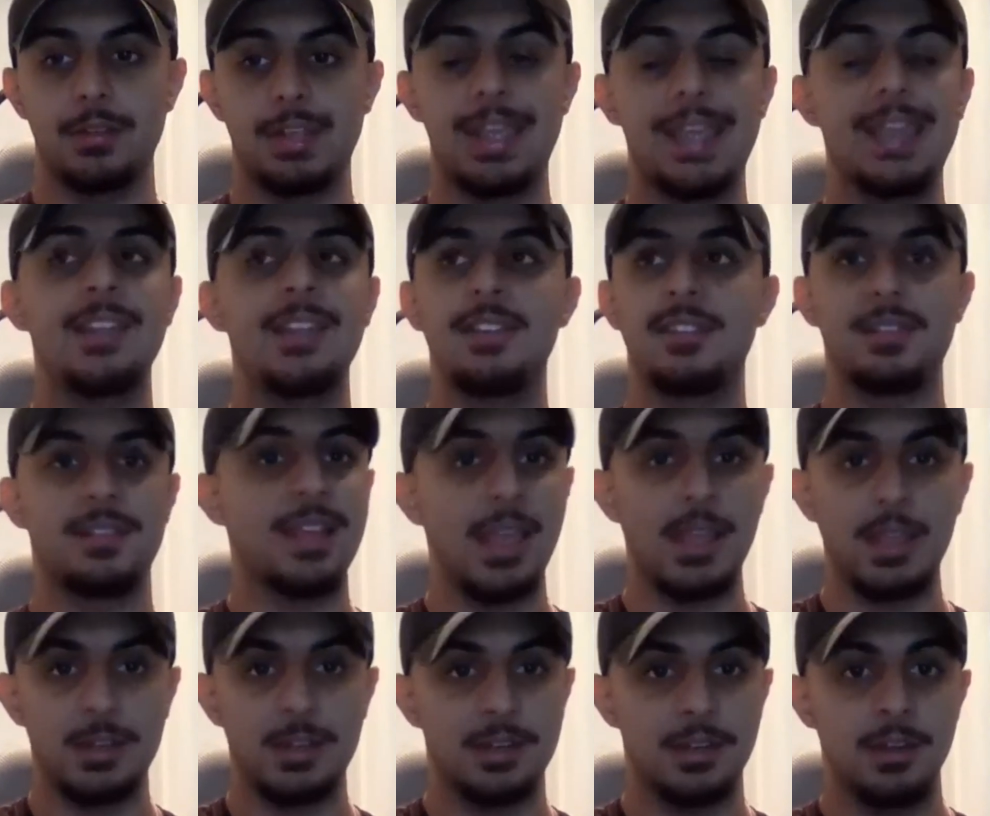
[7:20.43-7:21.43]

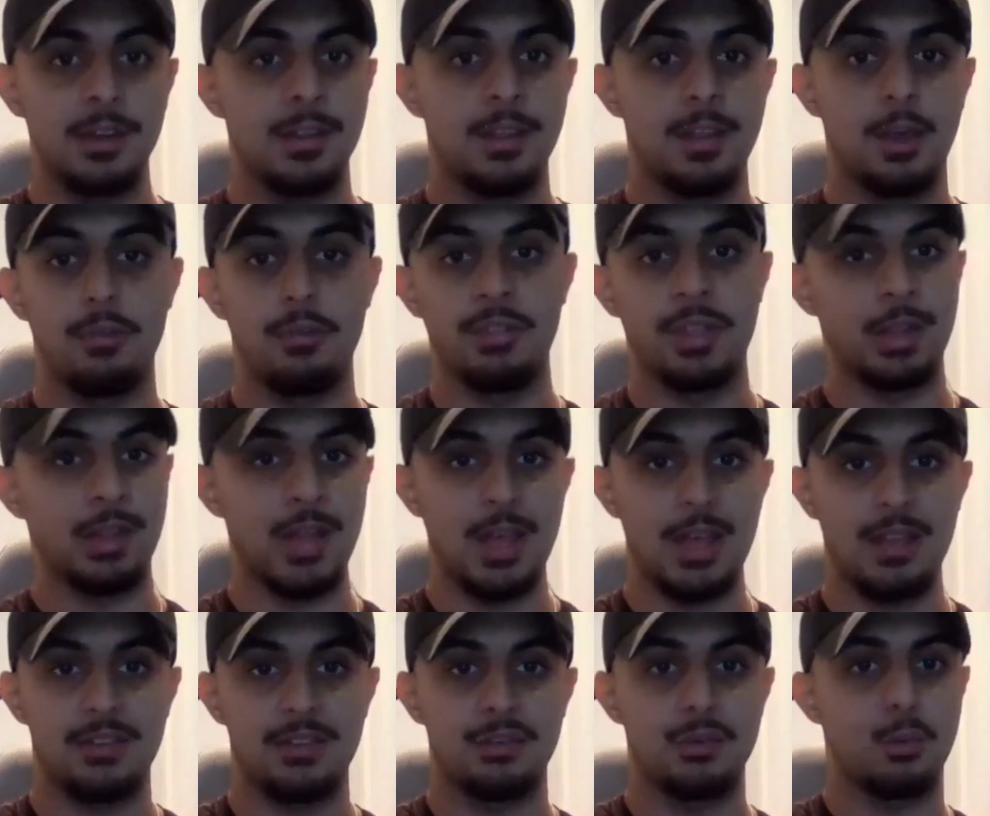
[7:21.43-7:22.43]
insane over the
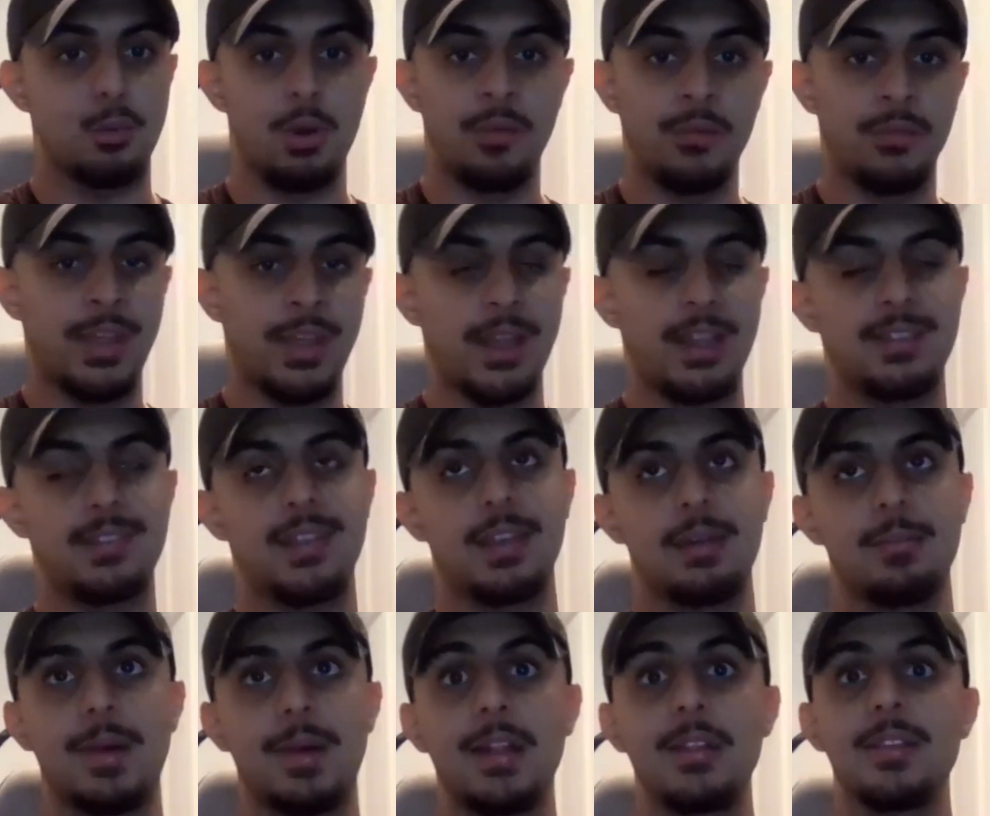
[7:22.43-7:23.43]
last 12 to
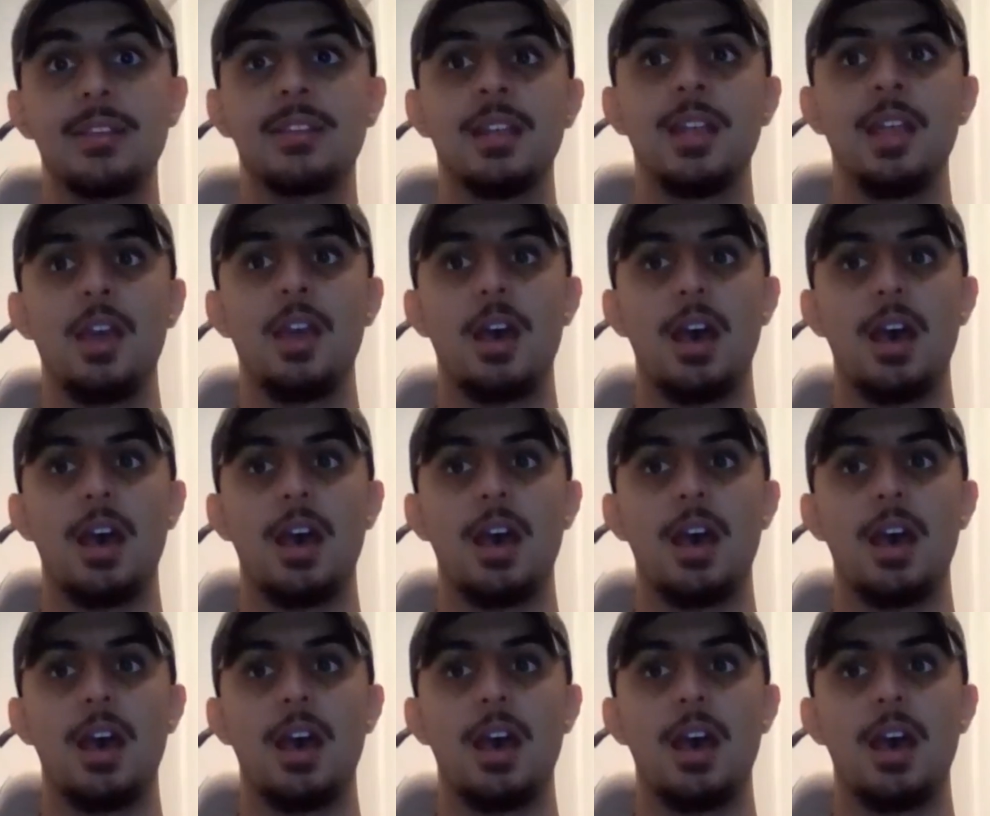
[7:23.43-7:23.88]
18 months,